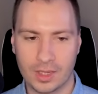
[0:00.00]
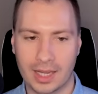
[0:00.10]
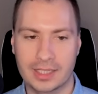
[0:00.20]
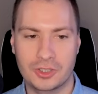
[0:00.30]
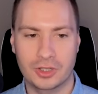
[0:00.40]

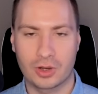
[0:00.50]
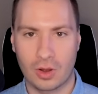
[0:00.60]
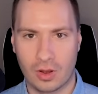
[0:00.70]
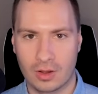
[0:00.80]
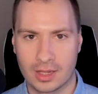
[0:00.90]
I need you to
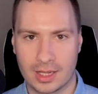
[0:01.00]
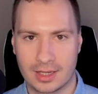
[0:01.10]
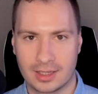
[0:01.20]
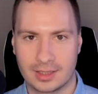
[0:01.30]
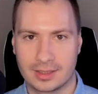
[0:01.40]
call.
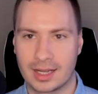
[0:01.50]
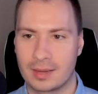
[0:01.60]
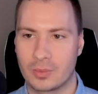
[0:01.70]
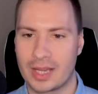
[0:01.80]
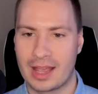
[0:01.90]

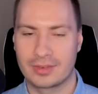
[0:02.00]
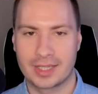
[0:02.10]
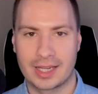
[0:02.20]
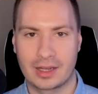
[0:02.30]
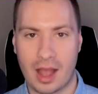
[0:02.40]
We have
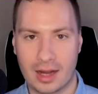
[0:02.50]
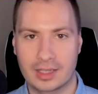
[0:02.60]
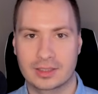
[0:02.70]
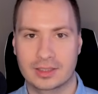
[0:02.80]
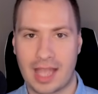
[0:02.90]
a
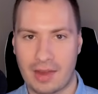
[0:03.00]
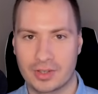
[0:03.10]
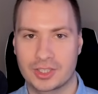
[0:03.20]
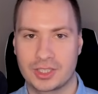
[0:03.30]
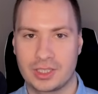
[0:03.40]
audit
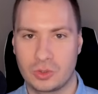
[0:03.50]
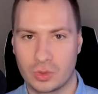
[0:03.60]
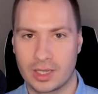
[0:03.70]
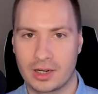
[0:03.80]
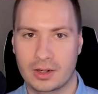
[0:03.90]
advocacy
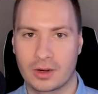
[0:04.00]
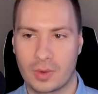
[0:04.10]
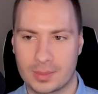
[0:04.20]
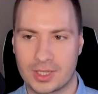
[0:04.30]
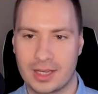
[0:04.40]
toolkit on our
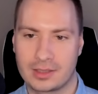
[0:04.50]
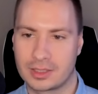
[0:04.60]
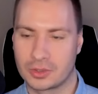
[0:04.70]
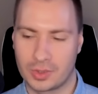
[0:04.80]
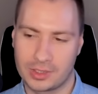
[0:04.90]
website. It's
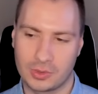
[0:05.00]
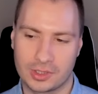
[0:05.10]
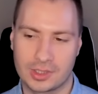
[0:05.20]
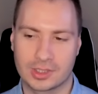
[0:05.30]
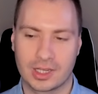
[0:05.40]
under
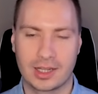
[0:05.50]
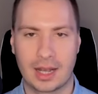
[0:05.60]
resources.